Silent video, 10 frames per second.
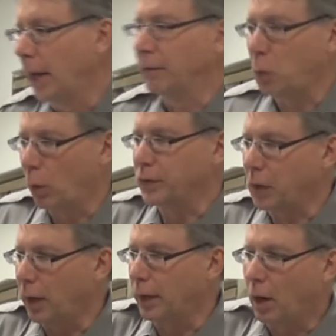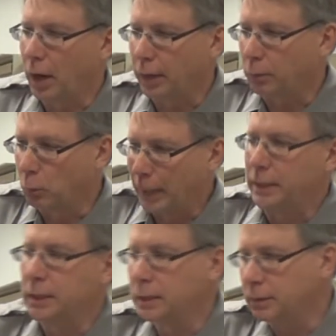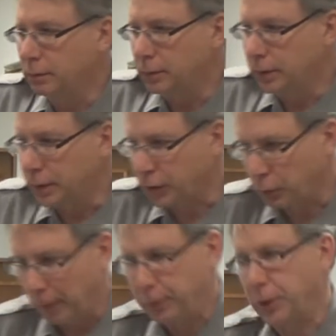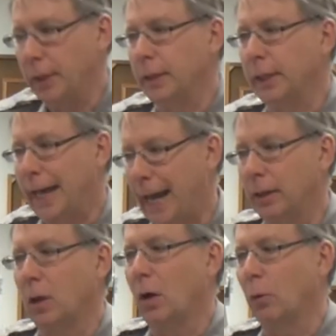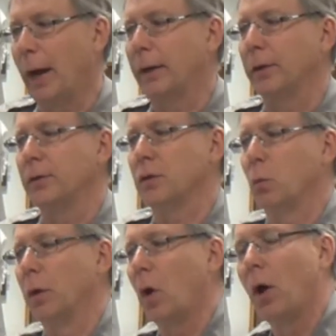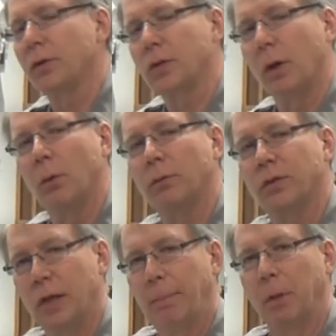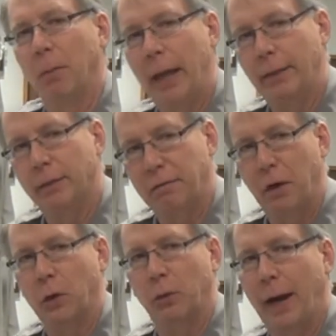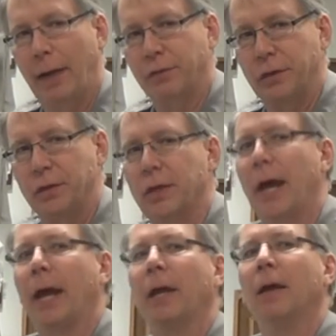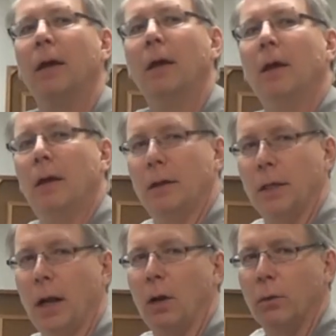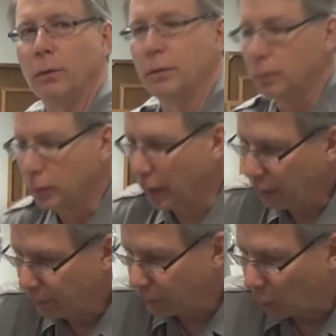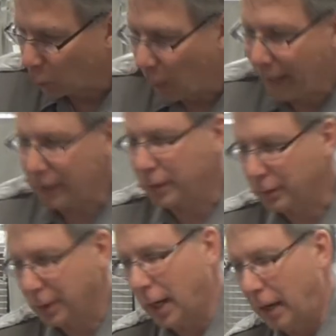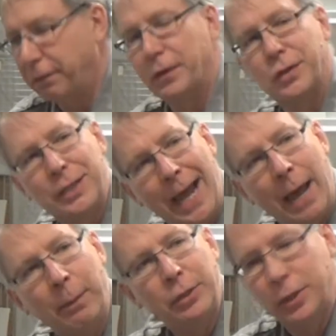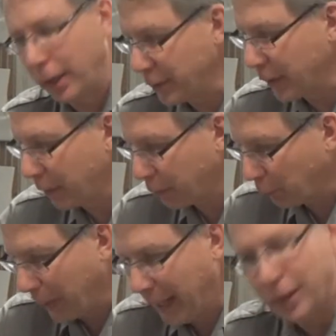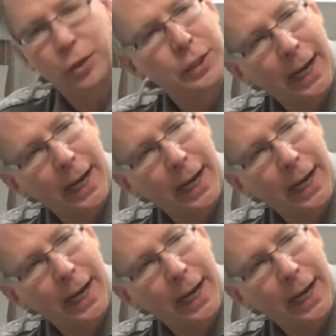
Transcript: And of course, our written description in the catalog records would also supplement the photographs and say, the right cuff is damaged, there's a 3-inch